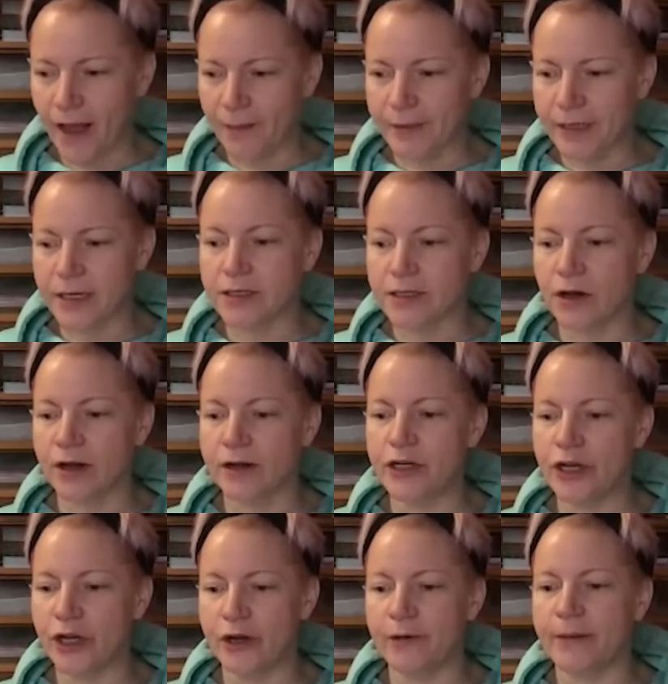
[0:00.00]
because I
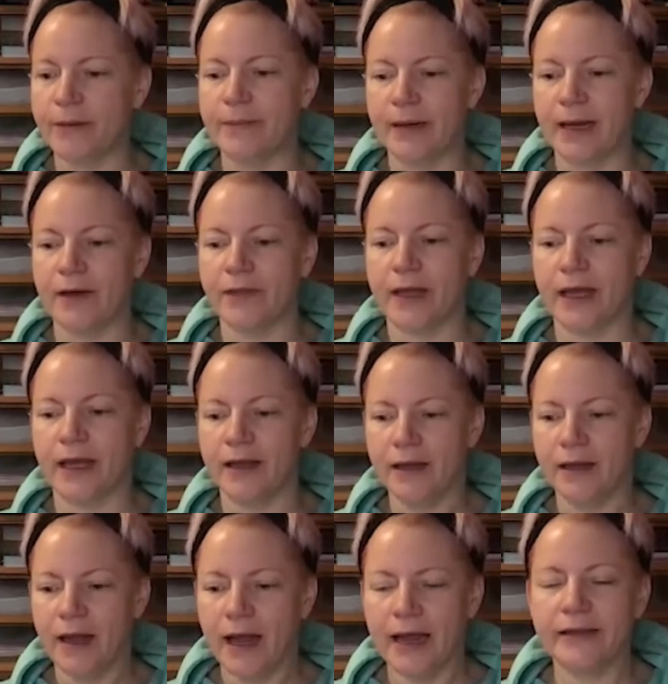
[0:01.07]
knew people out there
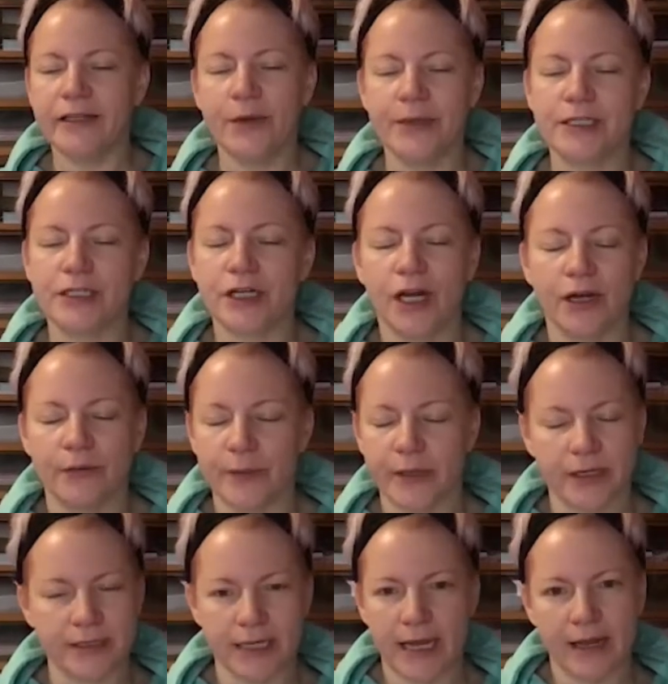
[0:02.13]
had nowhere to go,
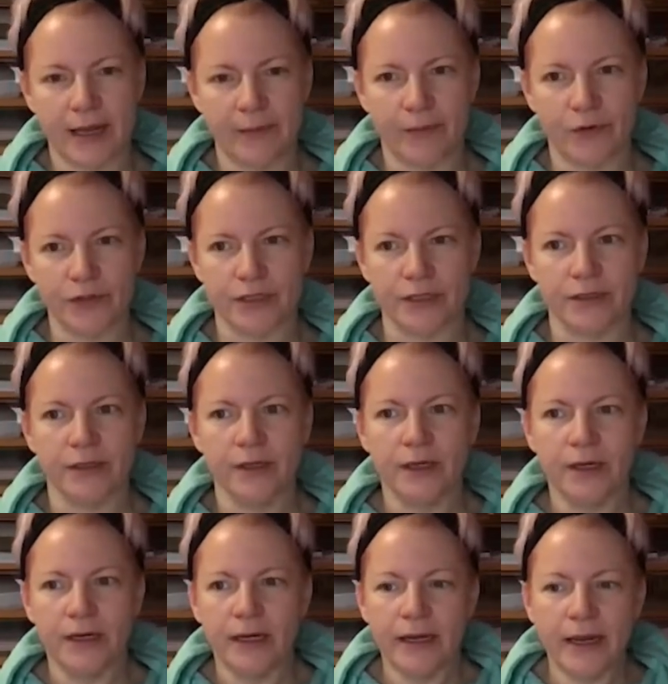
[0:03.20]
because it was
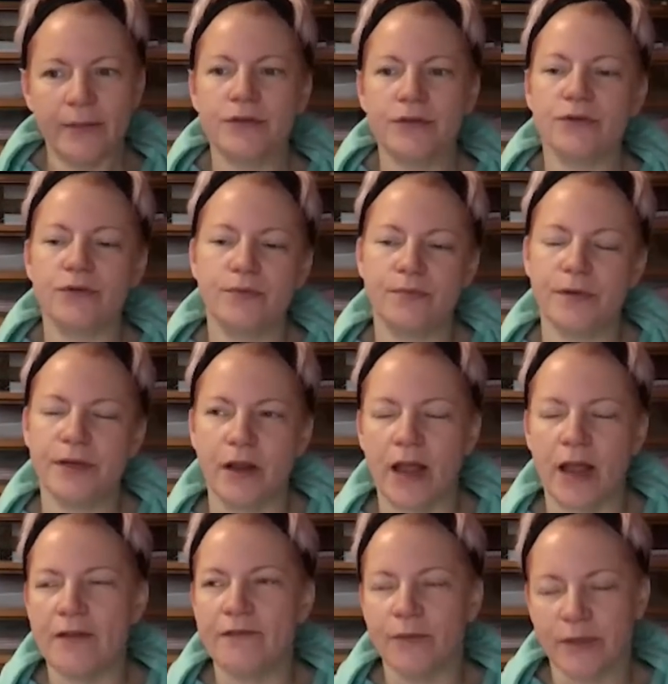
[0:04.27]
all,
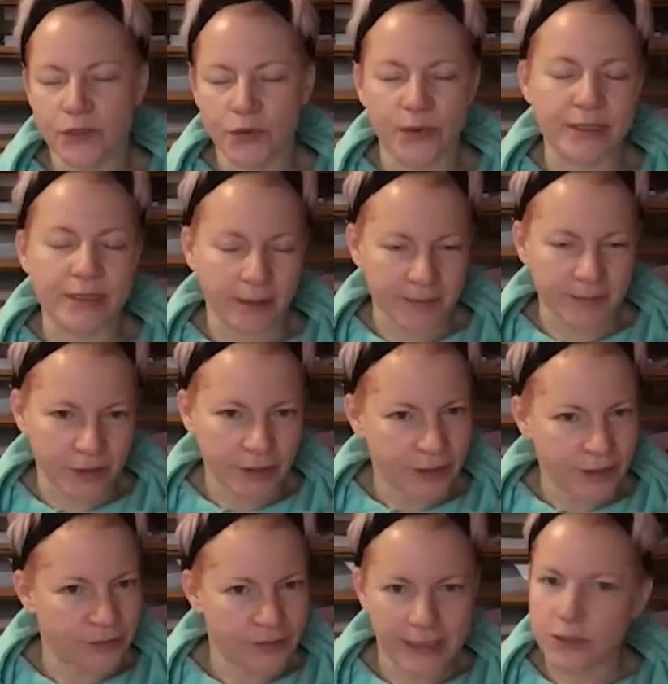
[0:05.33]
everyone's always
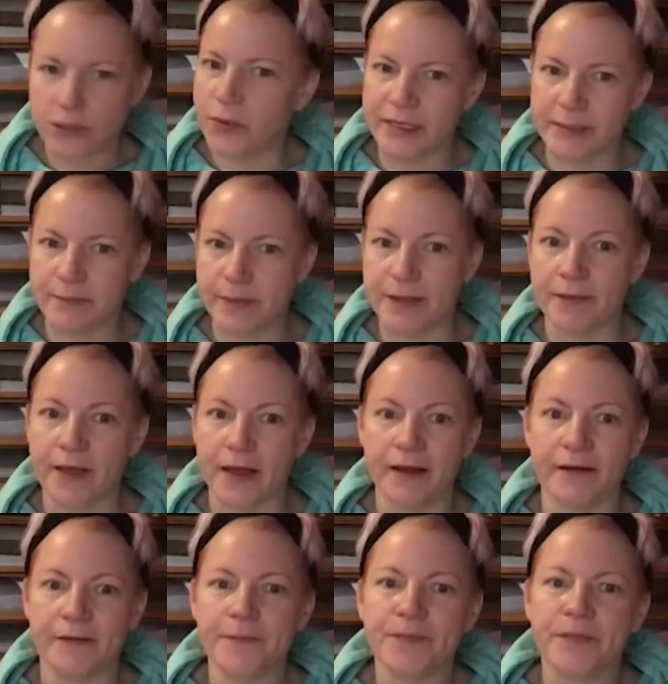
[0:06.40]
upcycled. It's always been there,
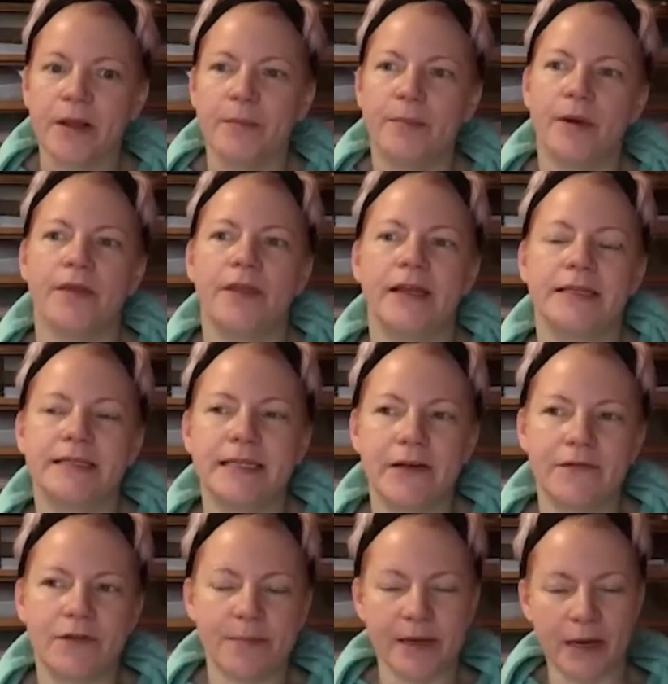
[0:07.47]
but there's
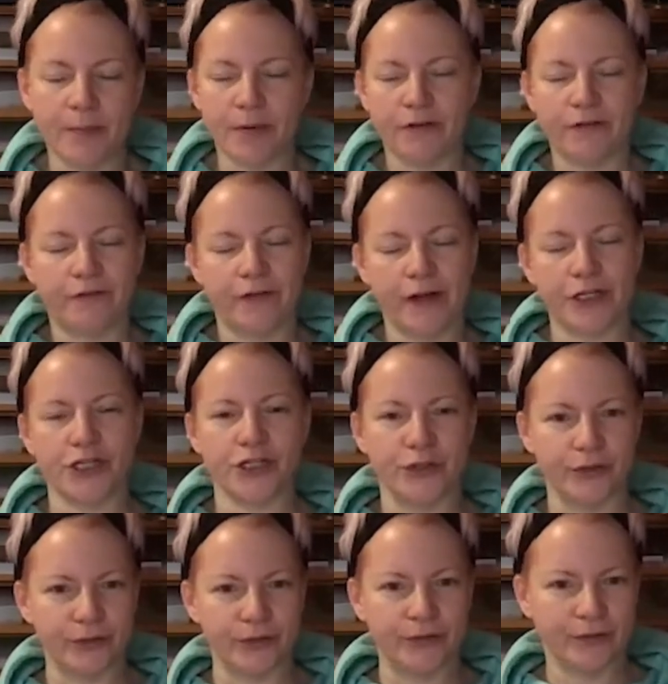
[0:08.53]
never been a
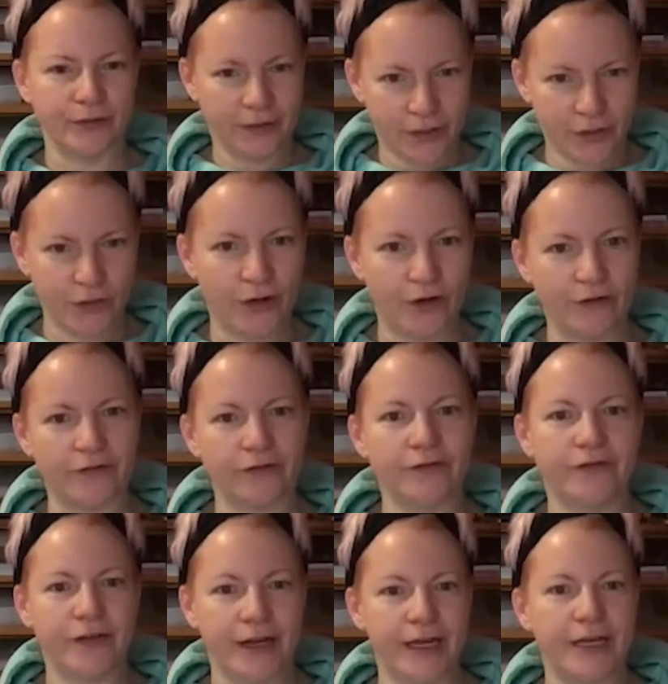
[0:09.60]
professional sort of
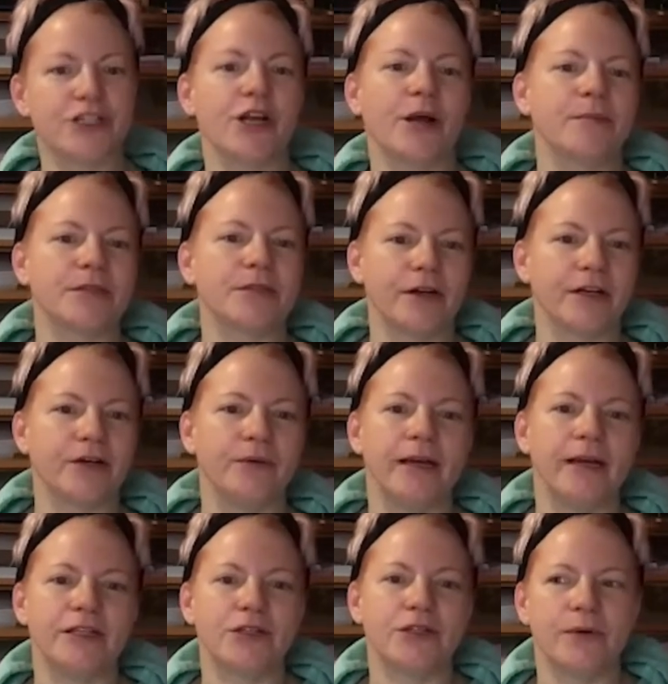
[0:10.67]
finish upcycle.
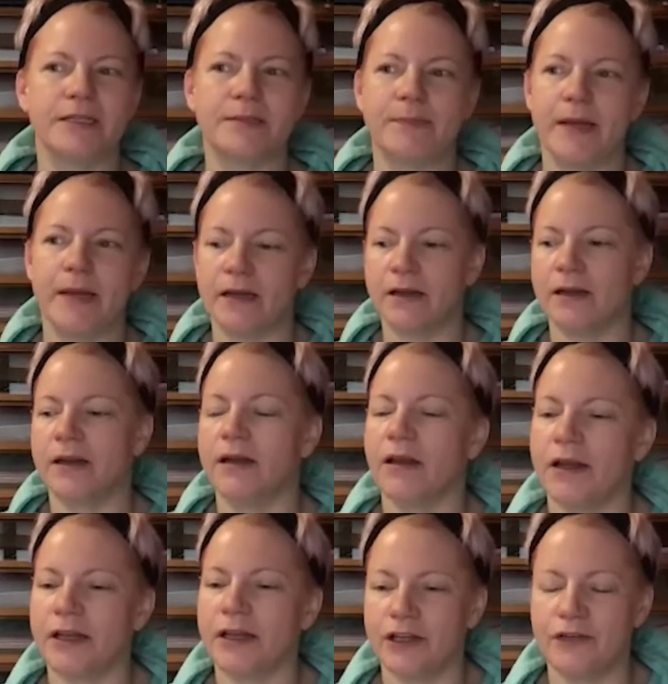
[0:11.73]
It's always been
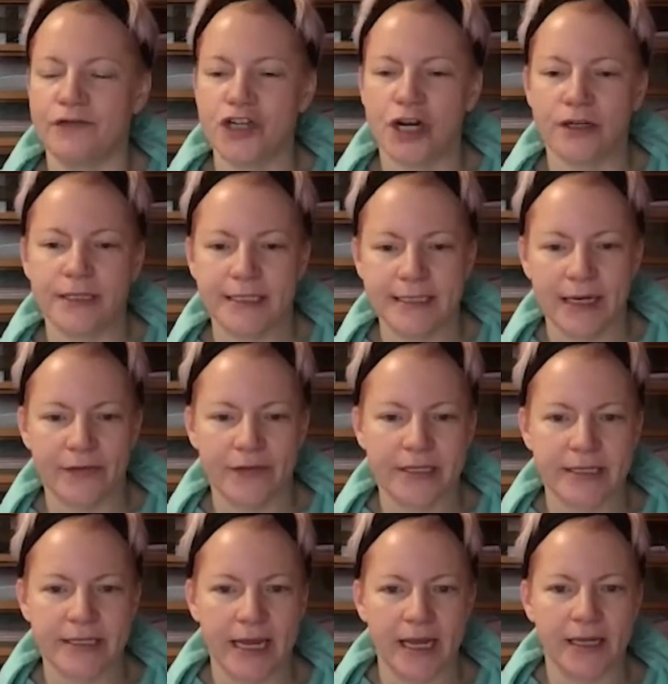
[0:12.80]
like you've chucked it down the
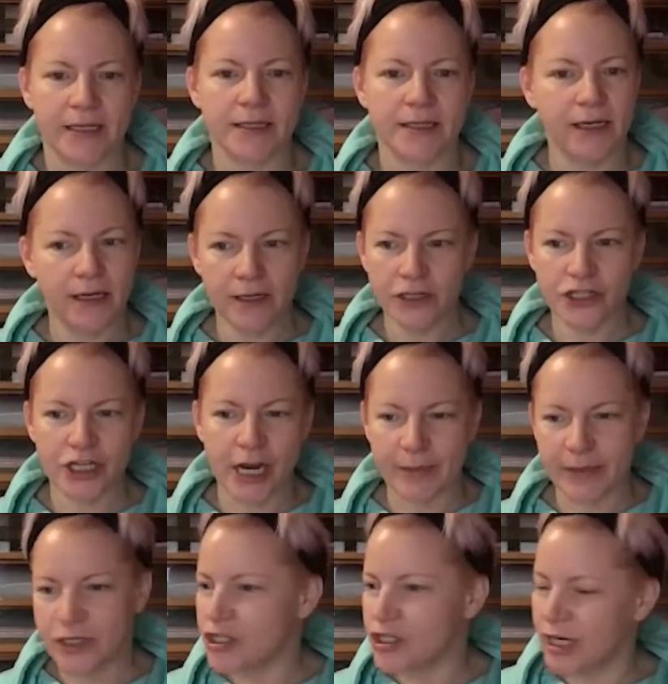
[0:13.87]
stairs,
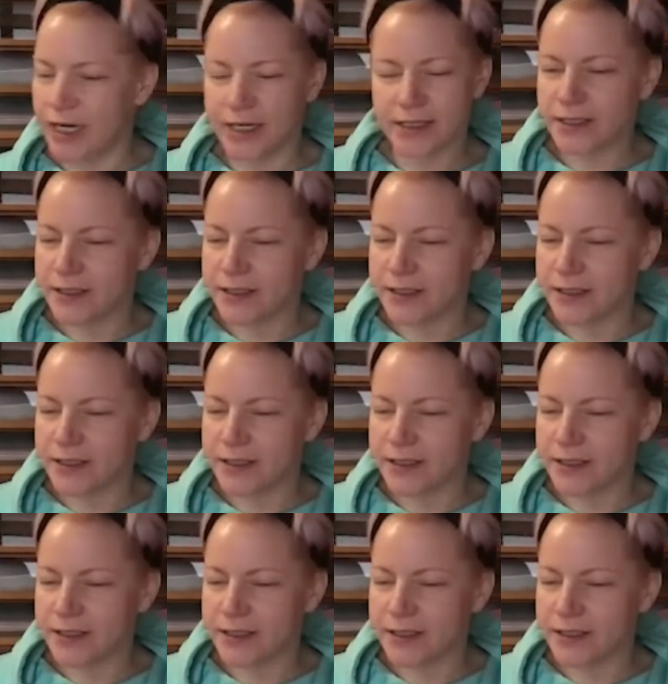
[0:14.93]
shabby shit,